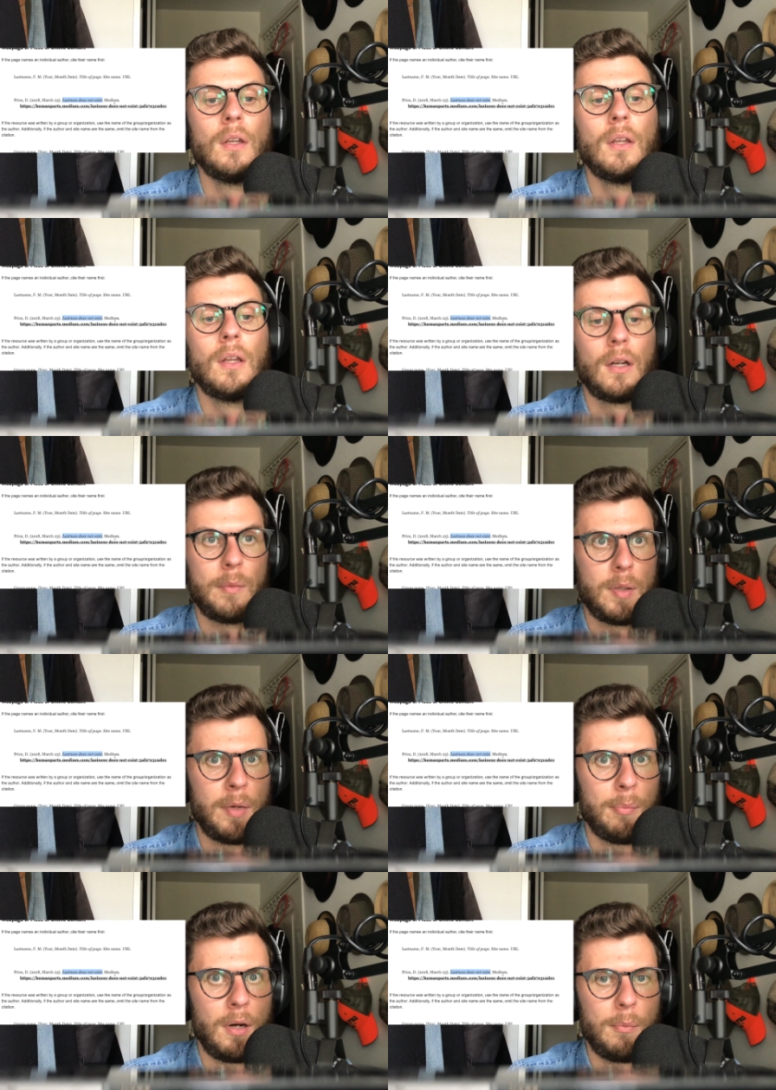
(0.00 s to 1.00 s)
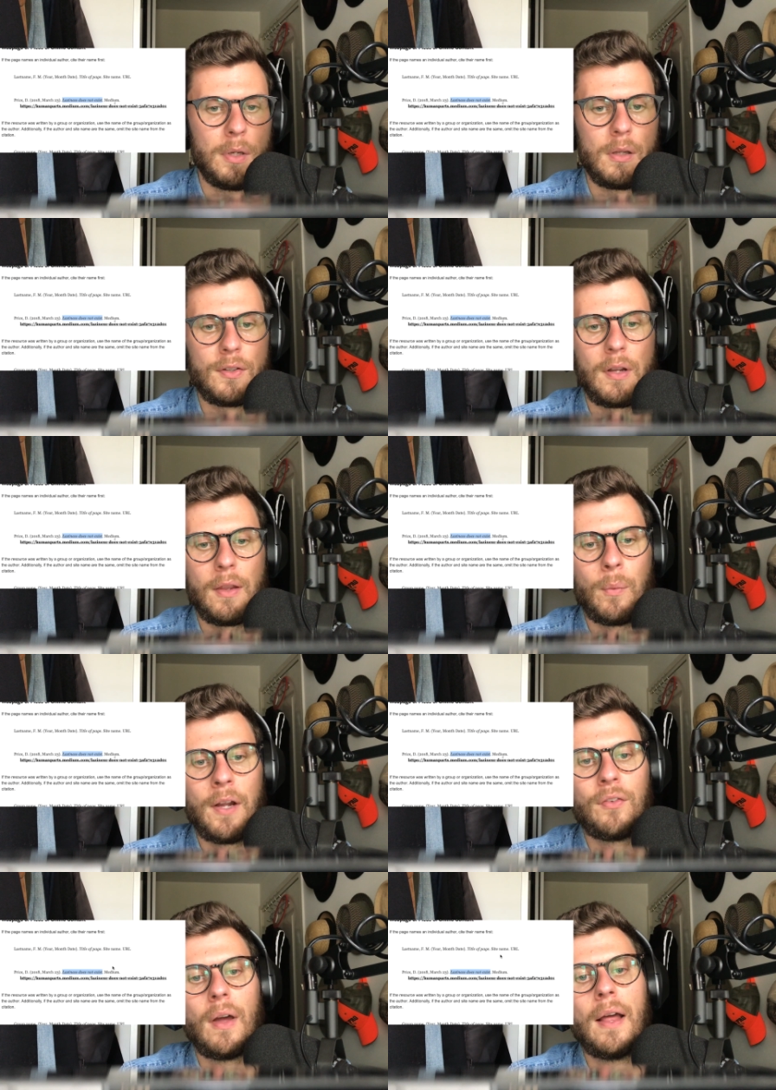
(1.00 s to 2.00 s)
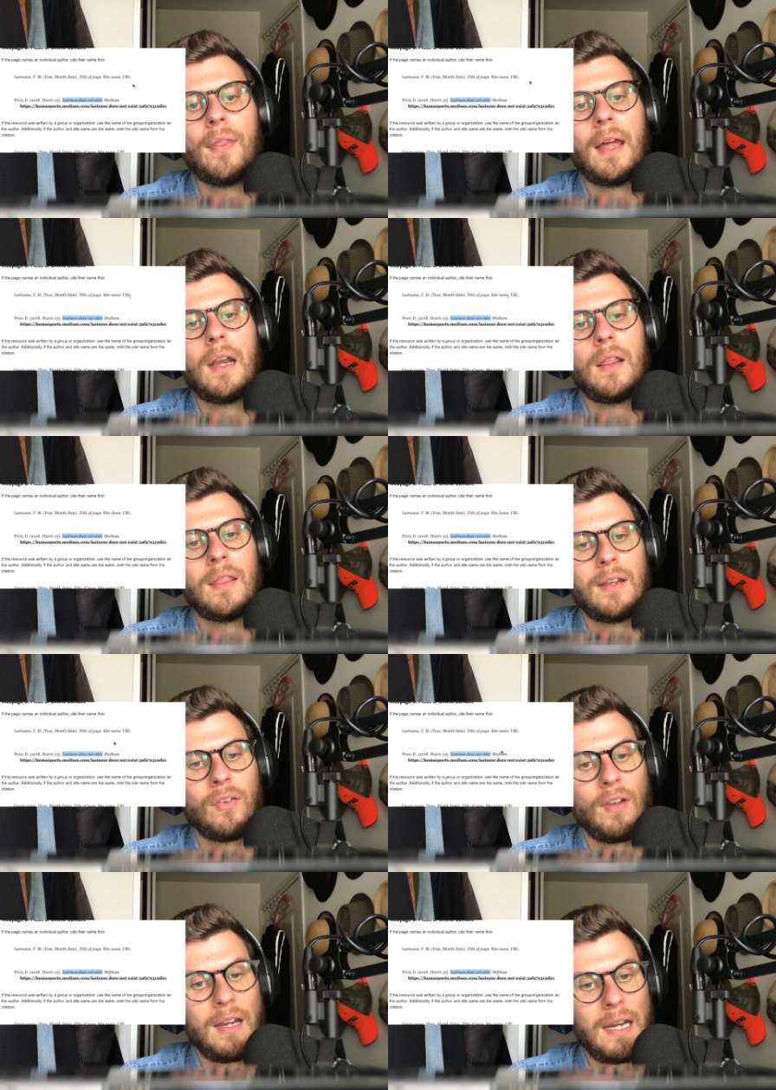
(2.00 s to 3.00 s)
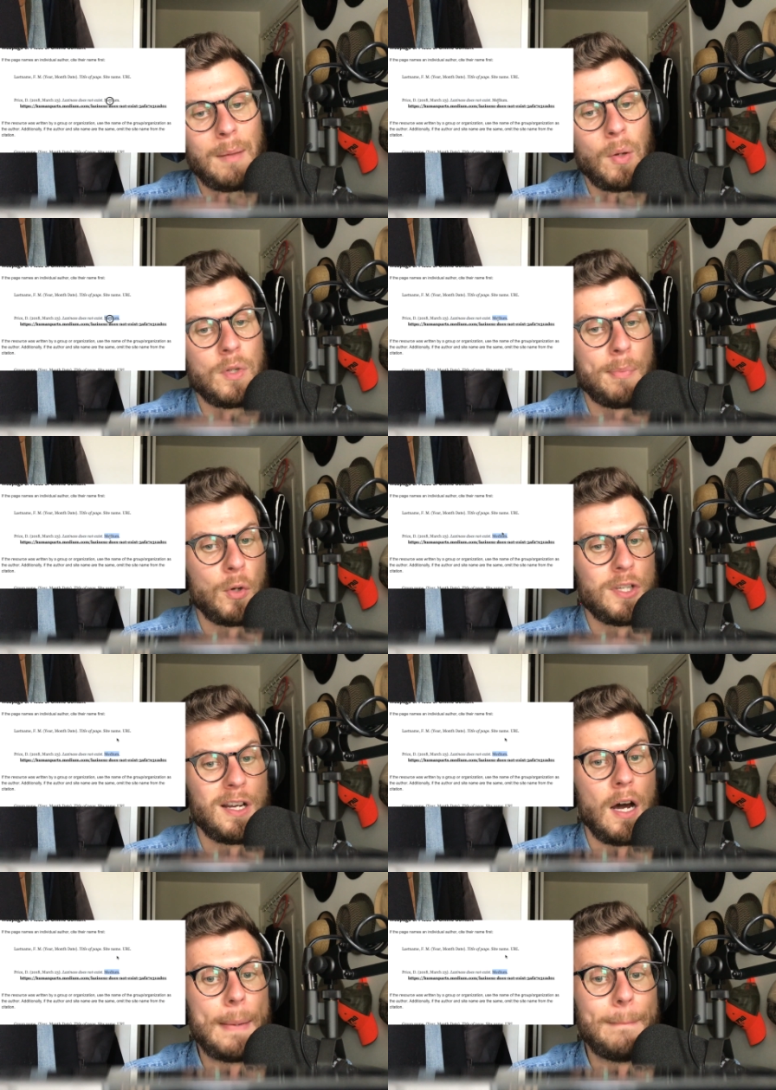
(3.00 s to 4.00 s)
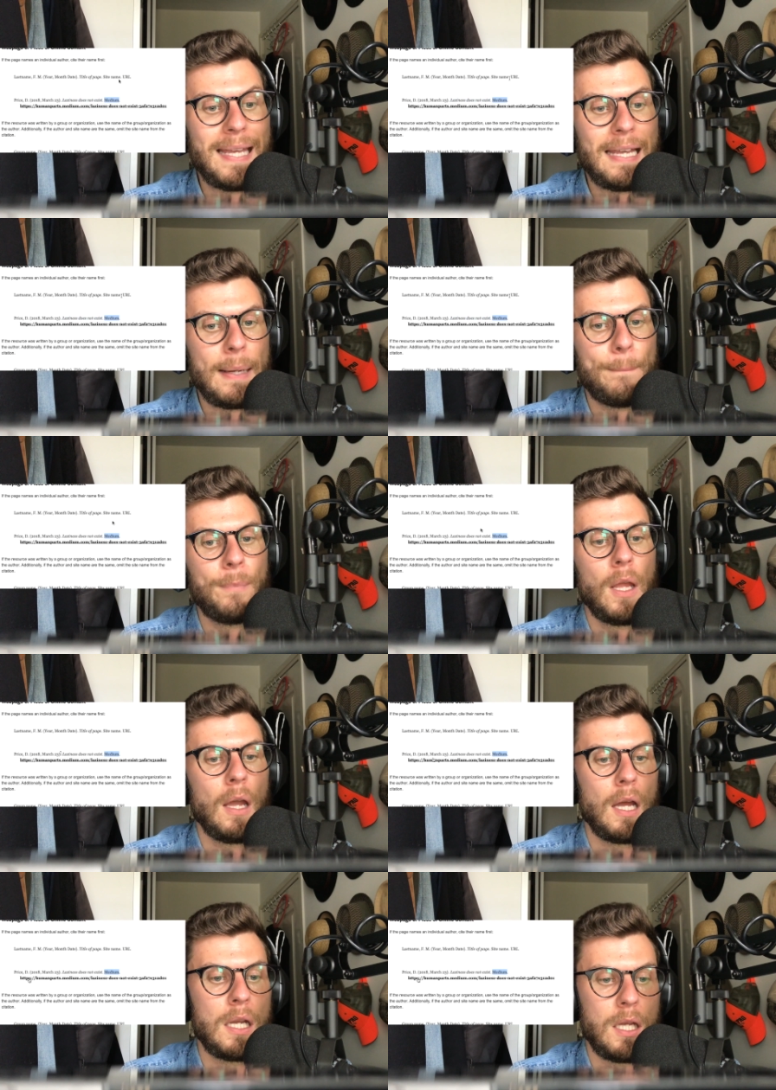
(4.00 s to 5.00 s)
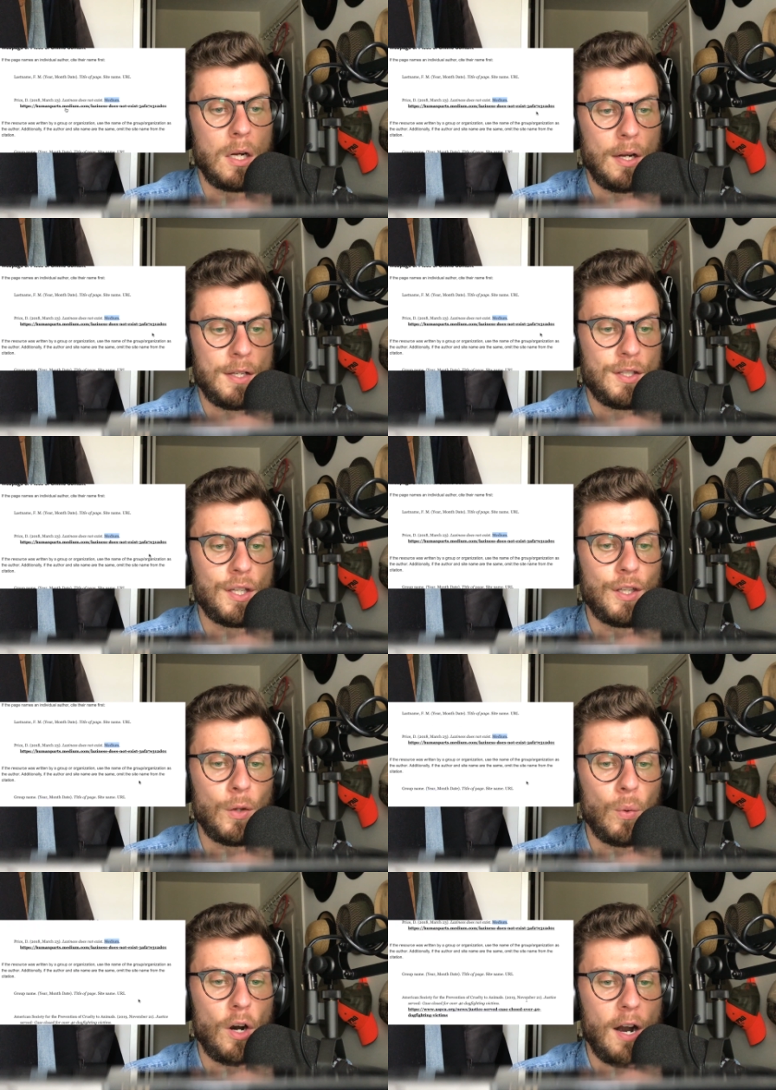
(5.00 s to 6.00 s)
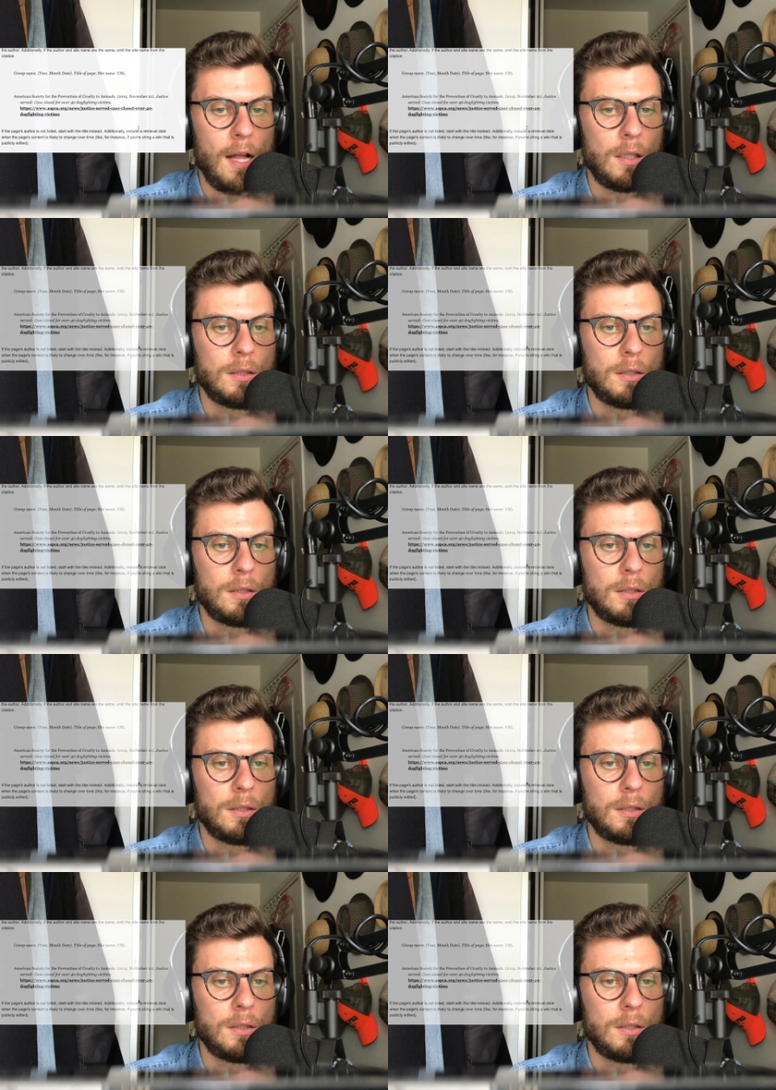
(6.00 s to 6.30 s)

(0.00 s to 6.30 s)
Come to my apartment, you'll see otherwise. And then the site name, it was posted on Medium. And here is the URL.